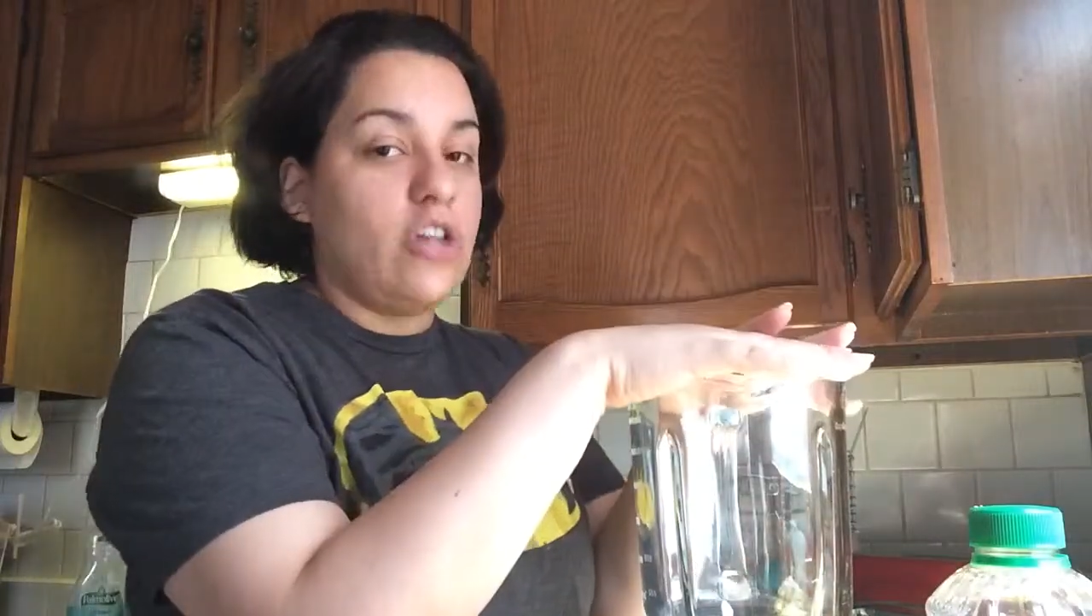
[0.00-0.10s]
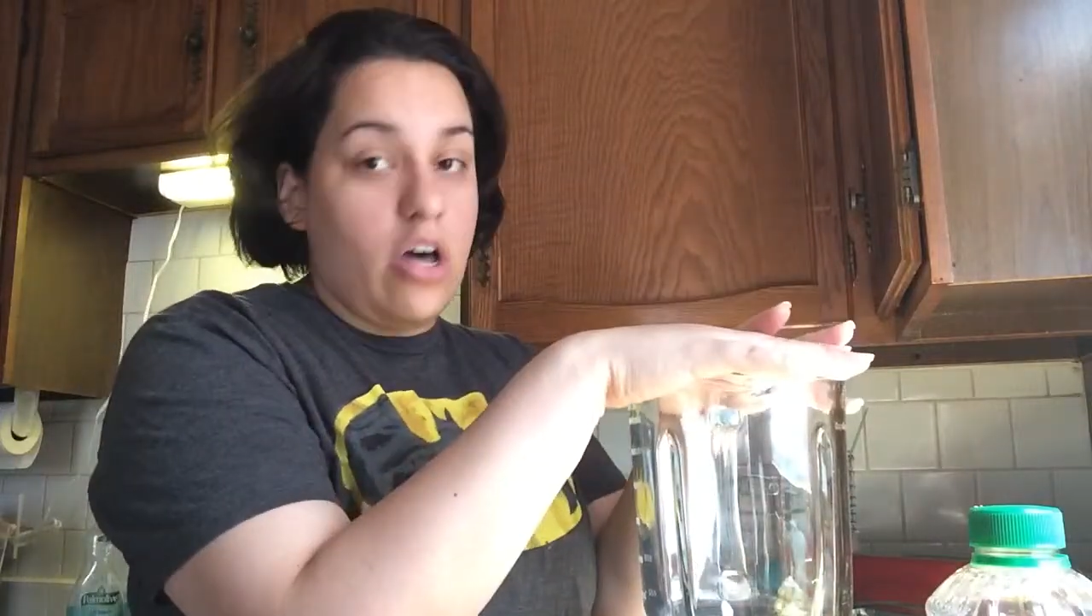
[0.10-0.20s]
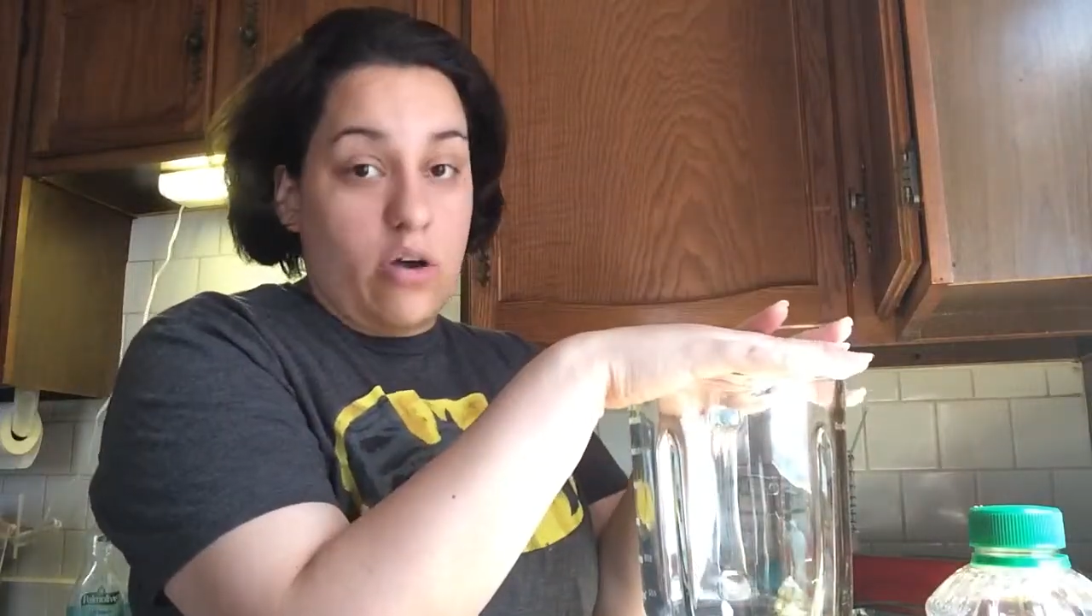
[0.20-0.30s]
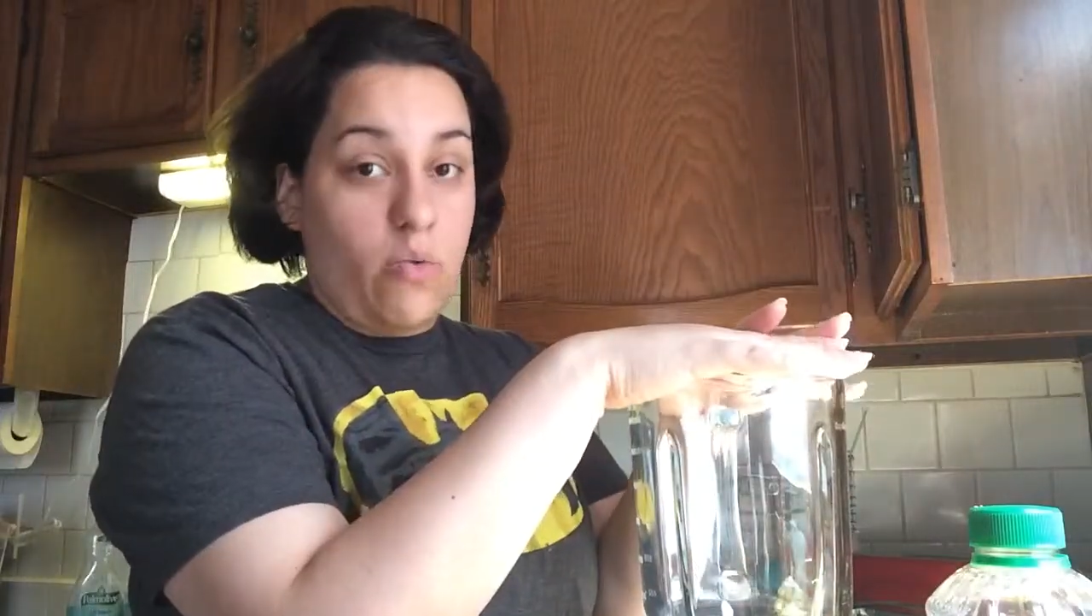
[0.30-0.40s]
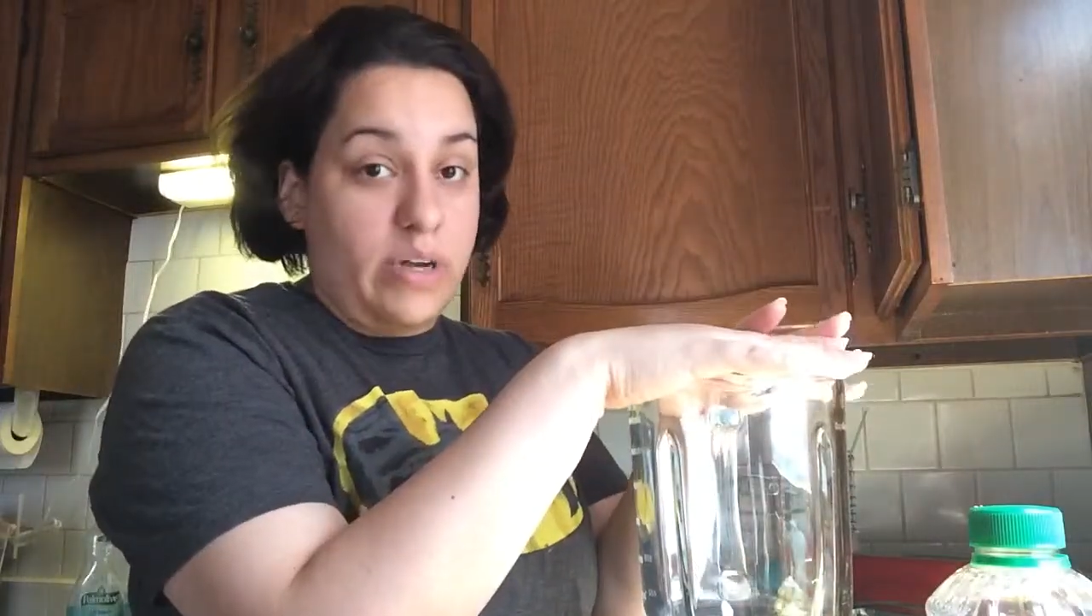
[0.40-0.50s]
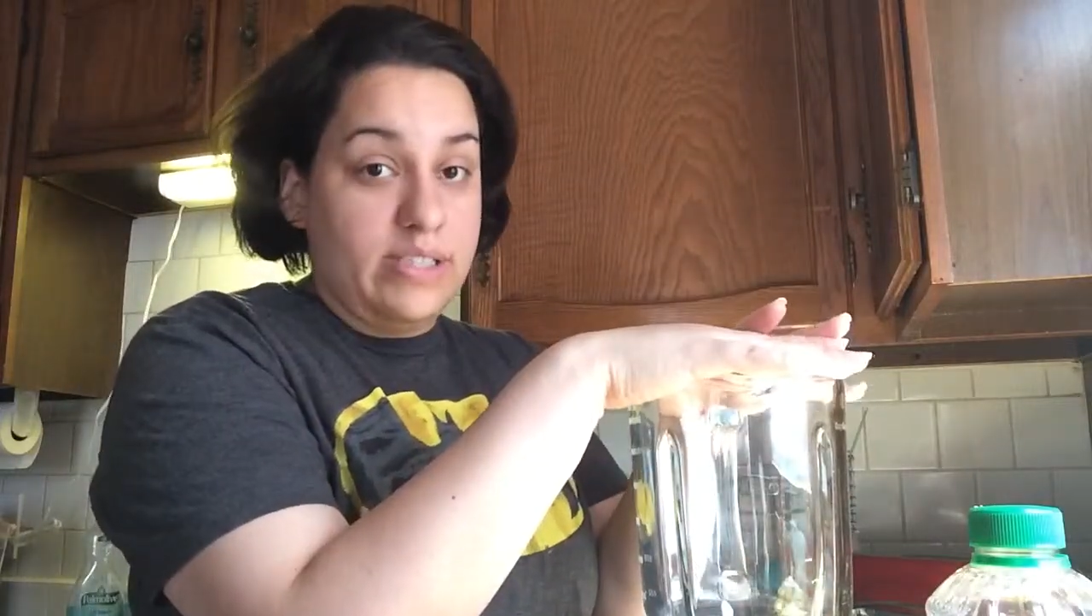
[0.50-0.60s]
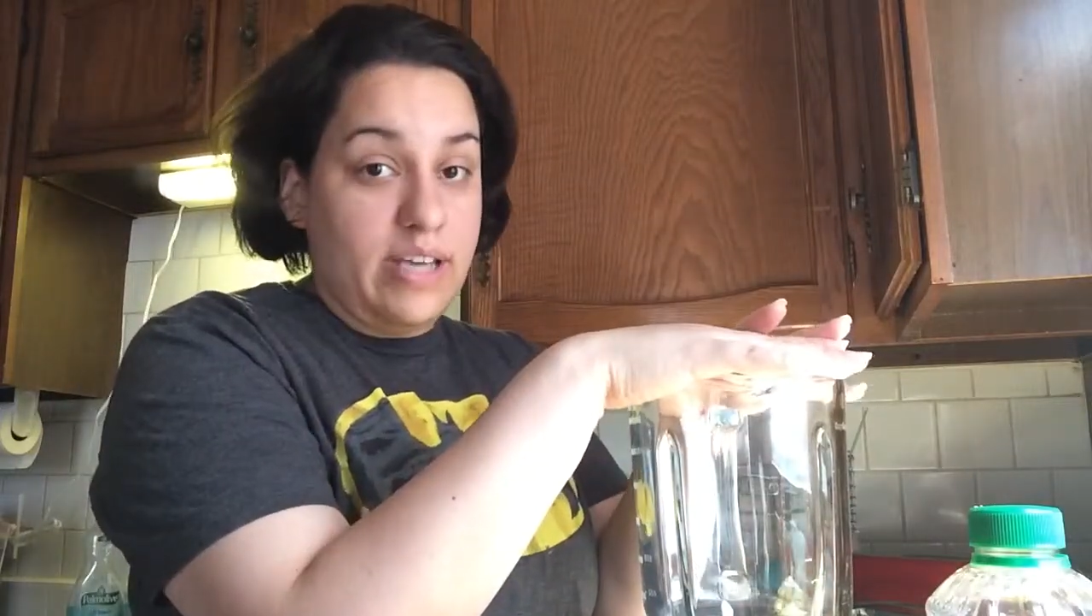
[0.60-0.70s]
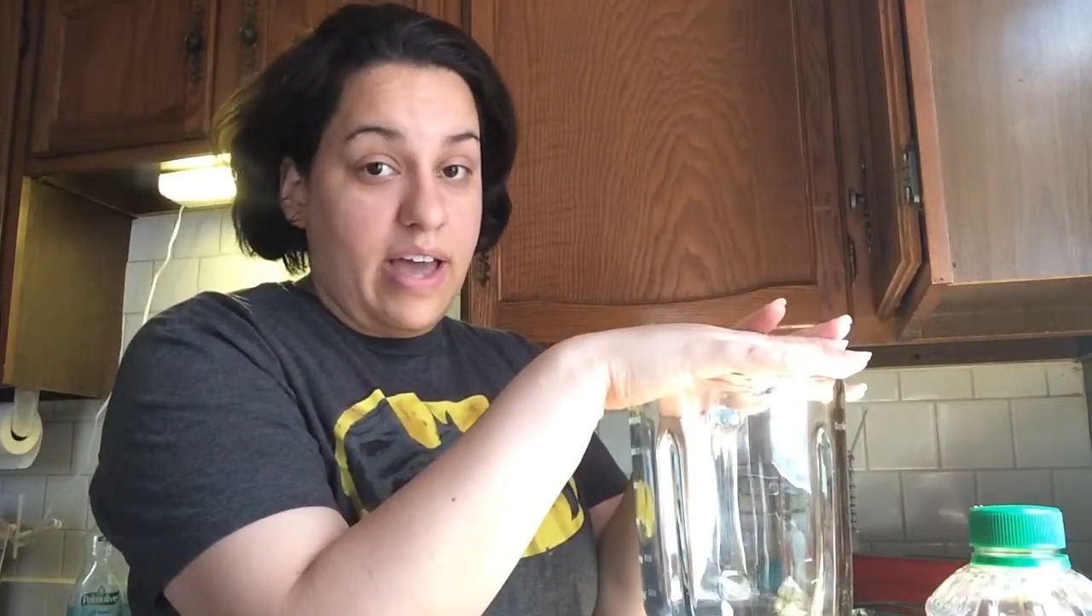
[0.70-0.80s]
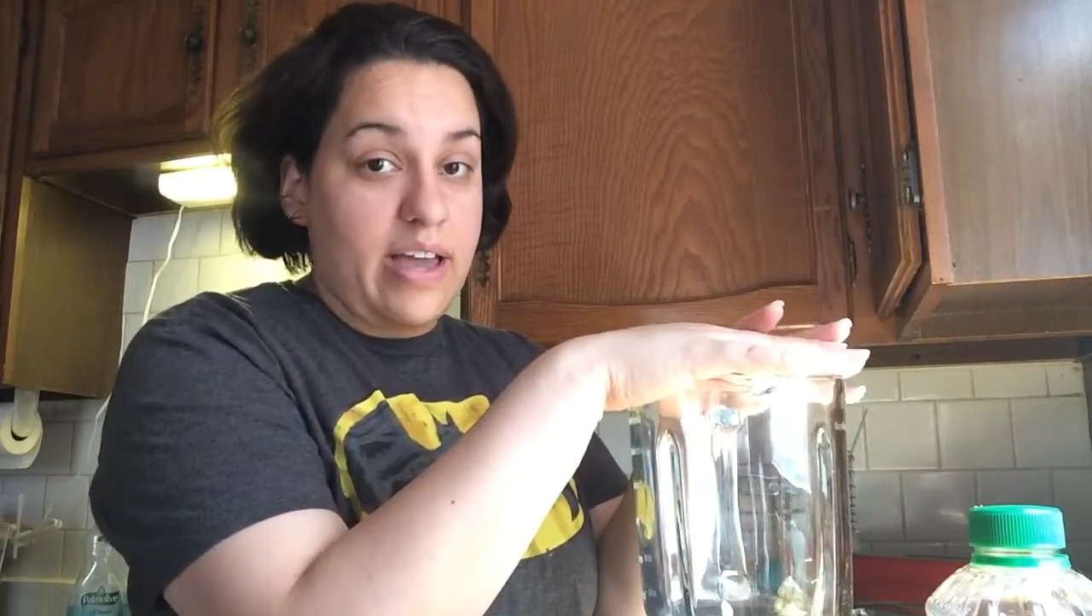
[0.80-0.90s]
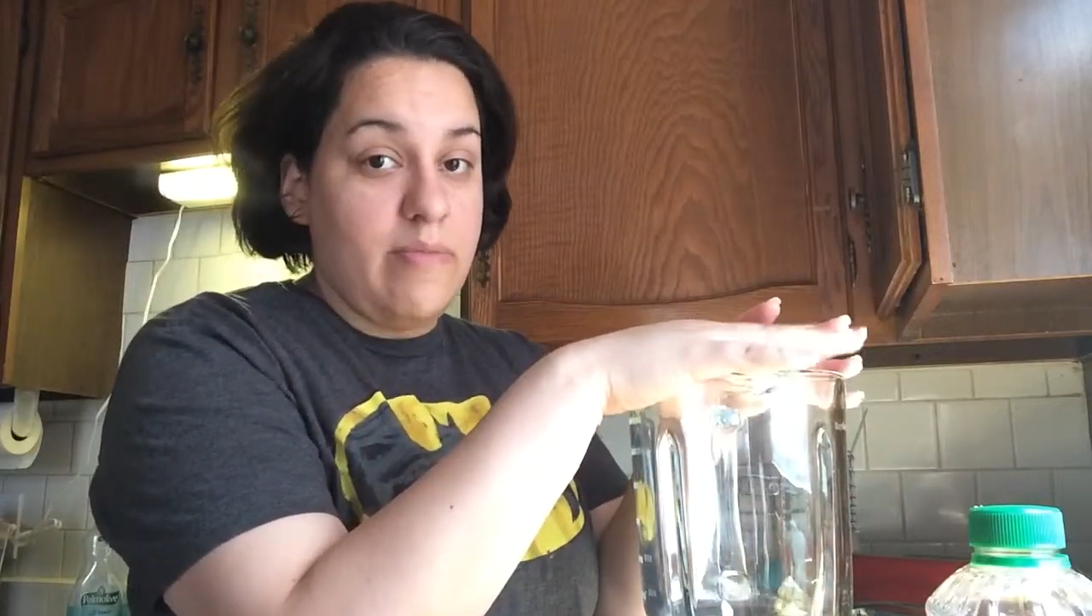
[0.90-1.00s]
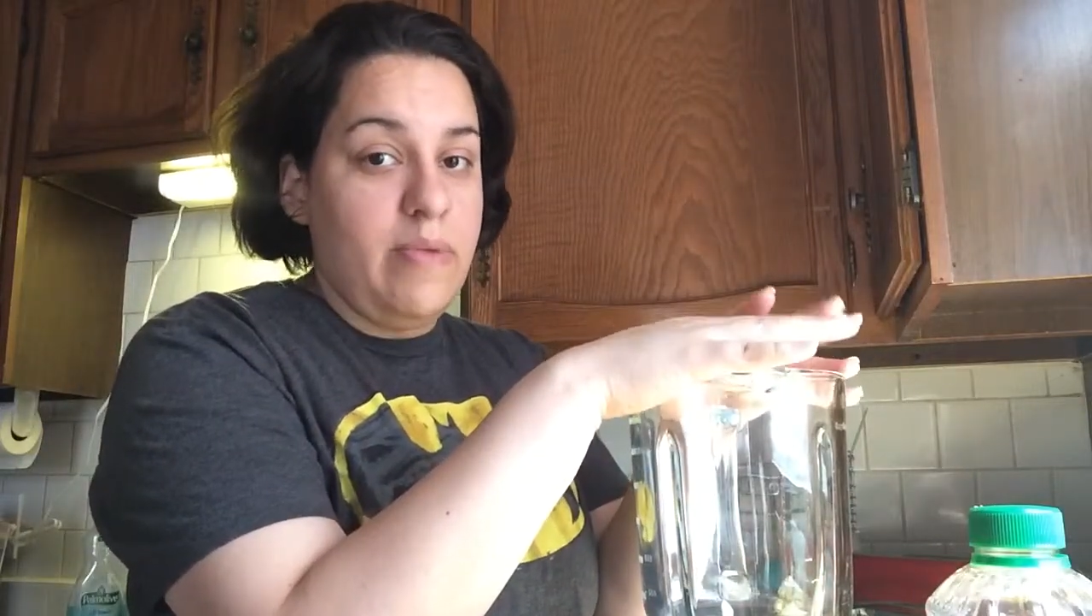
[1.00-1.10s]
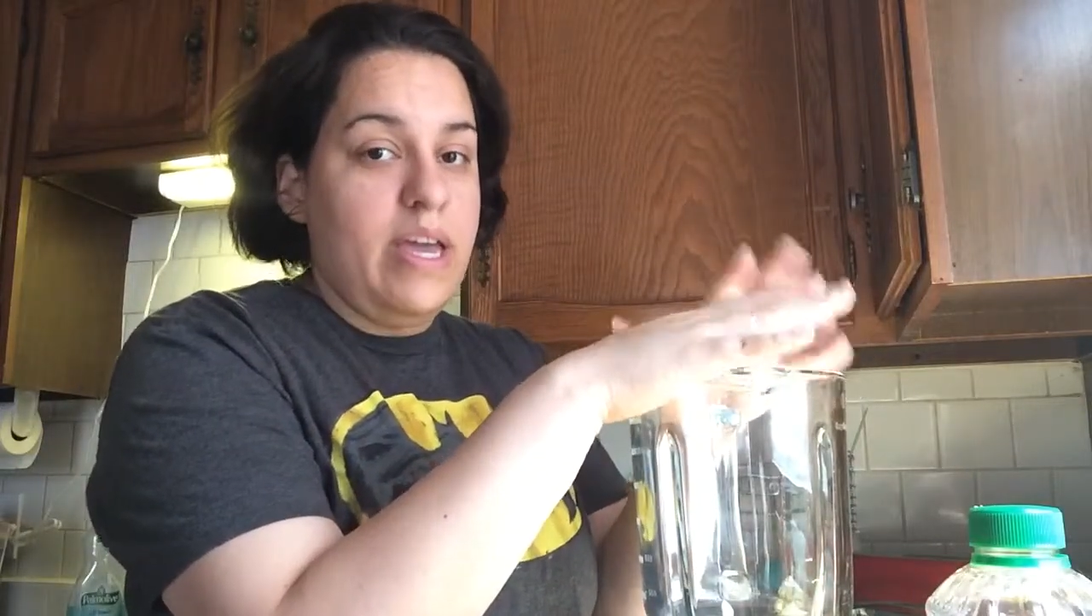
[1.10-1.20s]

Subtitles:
all at one time,